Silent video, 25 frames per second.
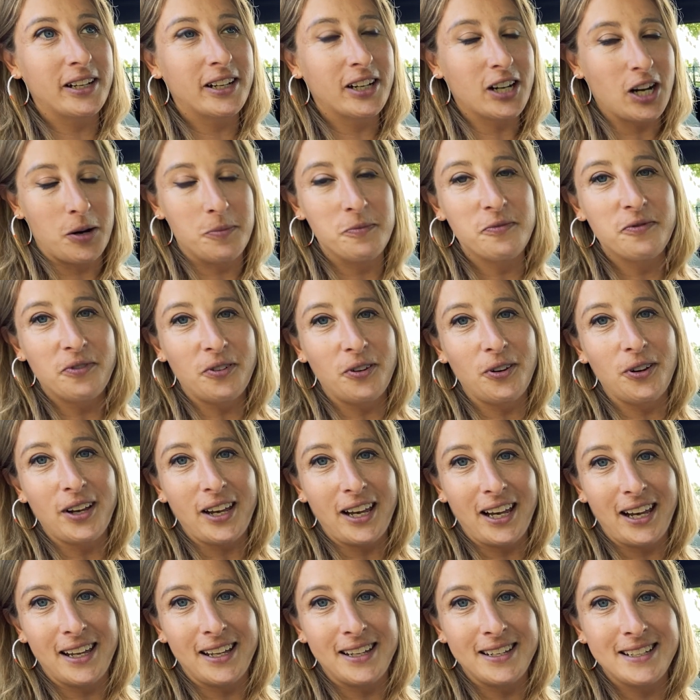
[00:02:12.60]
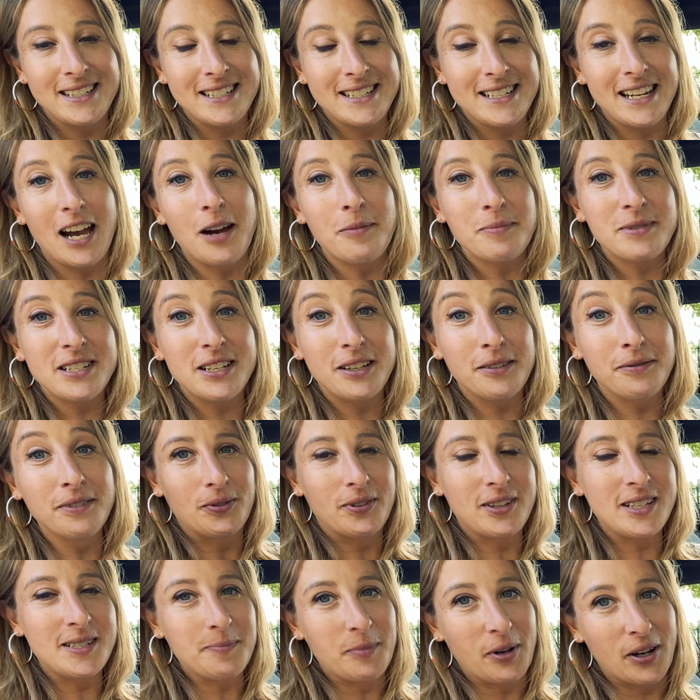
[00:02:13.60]
comfort and adaptive.
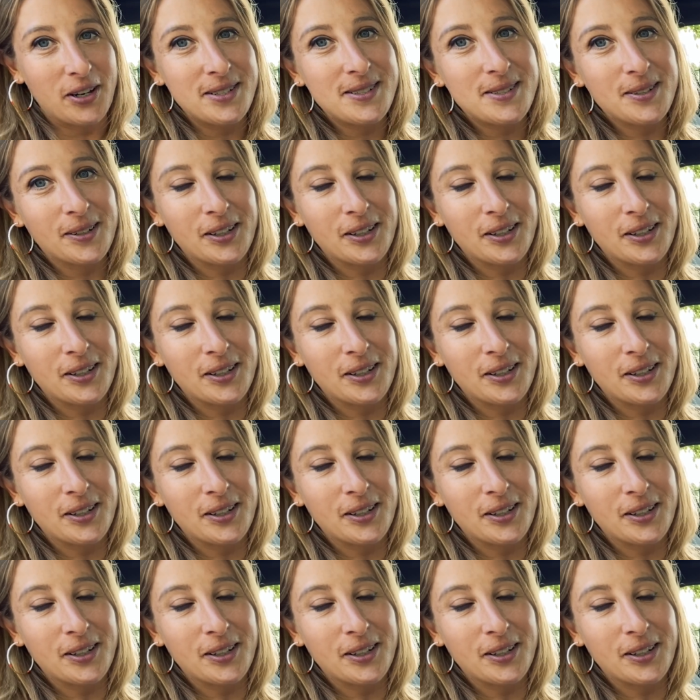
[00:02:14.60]
These modes are